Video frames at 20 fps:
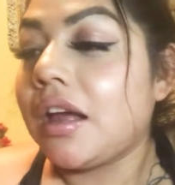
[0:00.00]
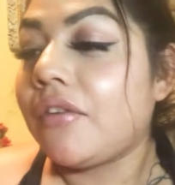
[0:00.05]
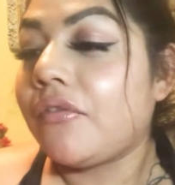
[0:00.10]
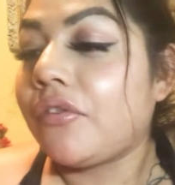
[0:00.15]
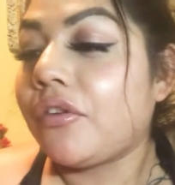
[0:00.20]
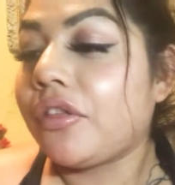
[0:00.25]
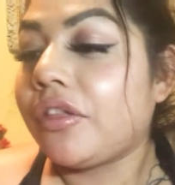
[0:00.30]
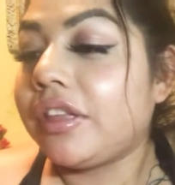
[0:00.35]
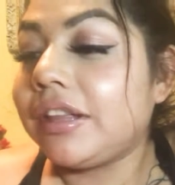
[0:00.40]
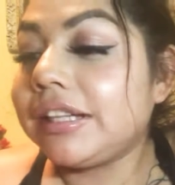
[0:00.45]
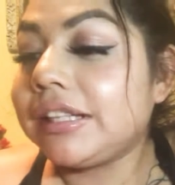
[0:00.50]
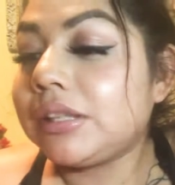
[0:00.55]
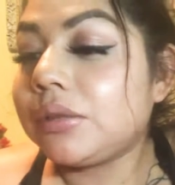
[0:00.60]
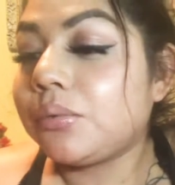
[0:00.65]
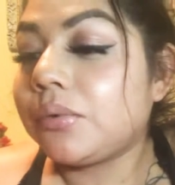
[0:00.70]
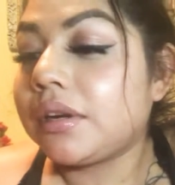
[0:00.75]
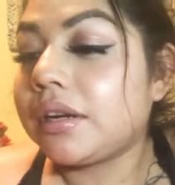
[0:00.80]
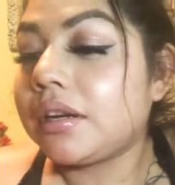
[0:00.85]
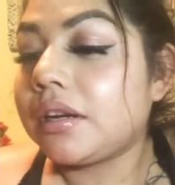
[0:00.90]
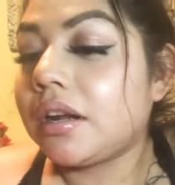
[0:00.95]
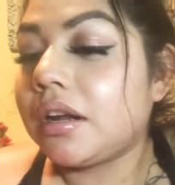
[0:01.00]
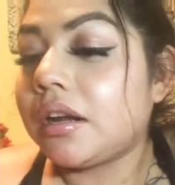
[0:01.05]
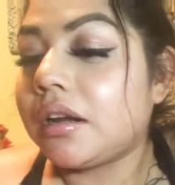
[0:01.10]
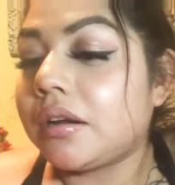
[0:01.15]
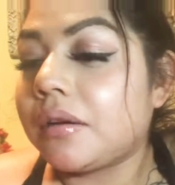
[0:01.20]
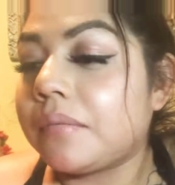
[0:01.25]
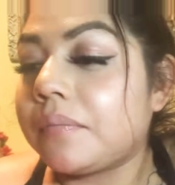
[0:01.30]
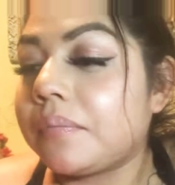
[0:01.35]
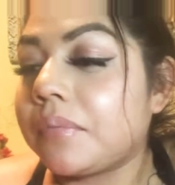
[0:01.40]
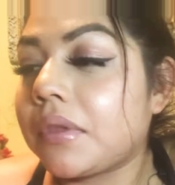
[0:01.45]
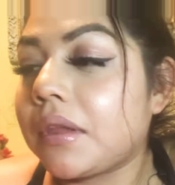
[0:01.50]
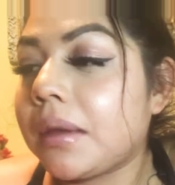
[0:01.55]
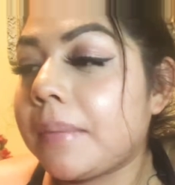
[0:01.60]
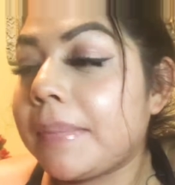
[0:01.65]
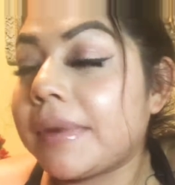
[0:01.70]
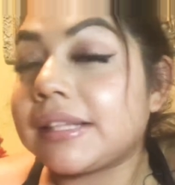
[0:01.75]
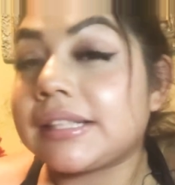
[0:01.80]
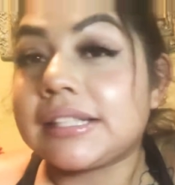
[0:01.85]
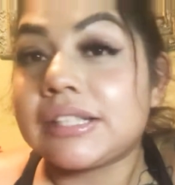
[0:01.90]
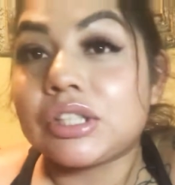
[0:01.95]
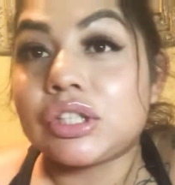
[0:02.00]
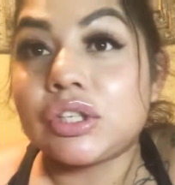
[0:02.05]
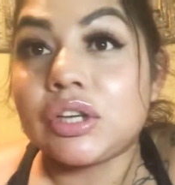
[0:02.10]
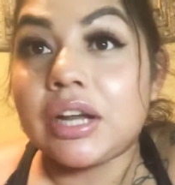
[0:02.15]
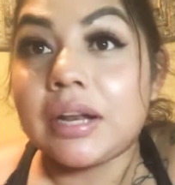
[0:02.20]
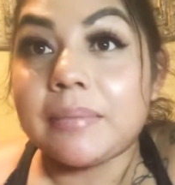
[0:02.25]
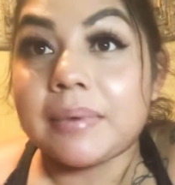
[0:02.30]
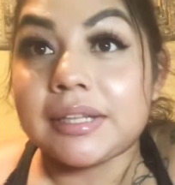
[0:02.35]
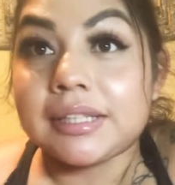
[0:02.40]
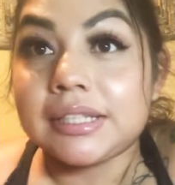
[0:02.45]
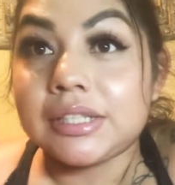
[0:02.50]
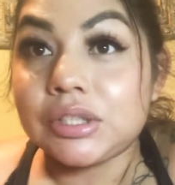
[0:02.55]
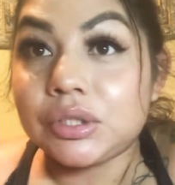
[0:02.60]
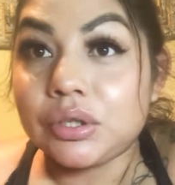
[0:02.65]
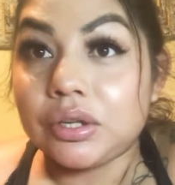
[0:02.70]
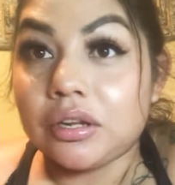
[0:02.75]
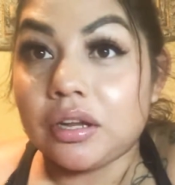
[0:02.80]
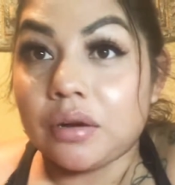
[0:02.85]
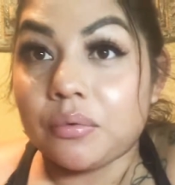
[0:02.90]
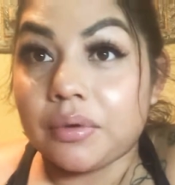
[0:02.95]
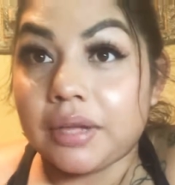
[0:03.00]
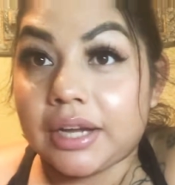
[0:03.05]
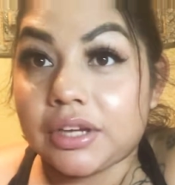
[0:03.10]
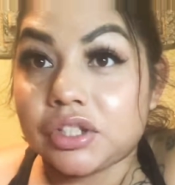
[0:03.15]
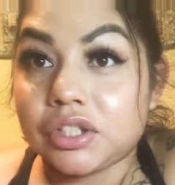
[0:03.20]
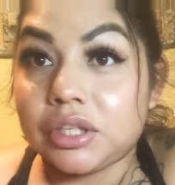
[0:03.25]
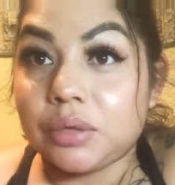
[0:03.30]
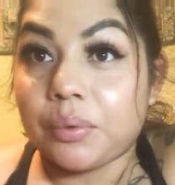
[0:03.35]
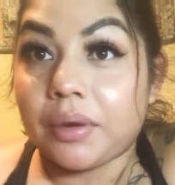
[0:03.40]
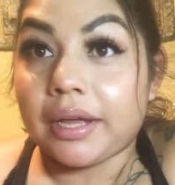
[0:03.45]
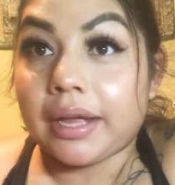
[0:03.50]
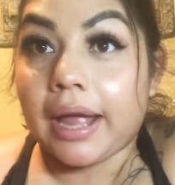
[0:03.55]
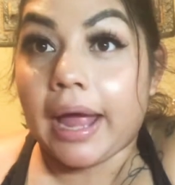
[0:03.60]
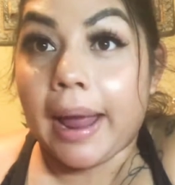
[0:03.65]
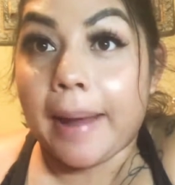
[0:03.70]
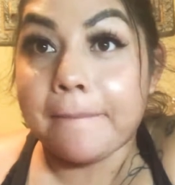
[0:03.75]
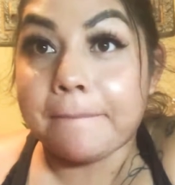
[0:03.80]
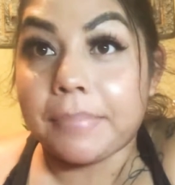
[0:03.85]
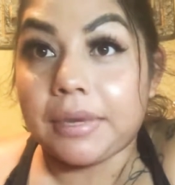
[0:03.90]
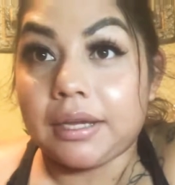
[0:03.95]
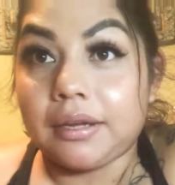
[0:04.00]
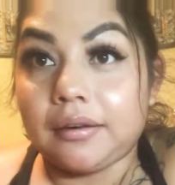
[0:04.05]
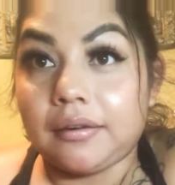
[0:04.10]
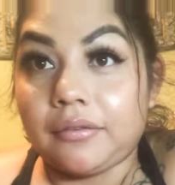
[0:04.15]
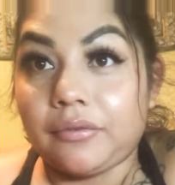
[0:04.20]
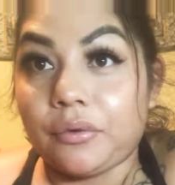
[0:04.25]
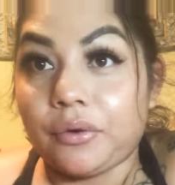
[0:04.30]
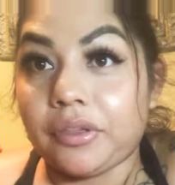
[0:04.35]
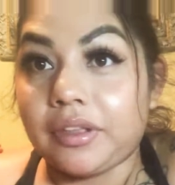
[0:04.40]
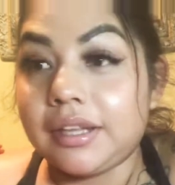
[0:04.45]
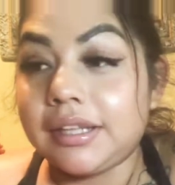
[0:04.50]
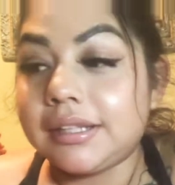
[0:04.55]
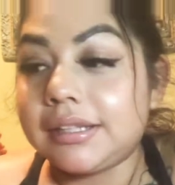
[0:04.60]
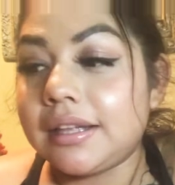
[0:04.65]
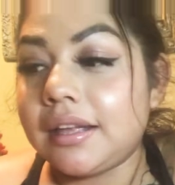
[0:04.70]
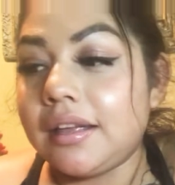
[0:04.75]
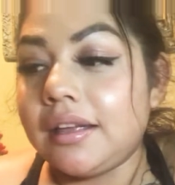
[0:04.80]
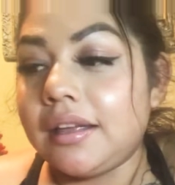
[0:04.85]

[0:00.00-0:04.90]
For this one, um, my sister and my sister-in-law, we actually went camping for this.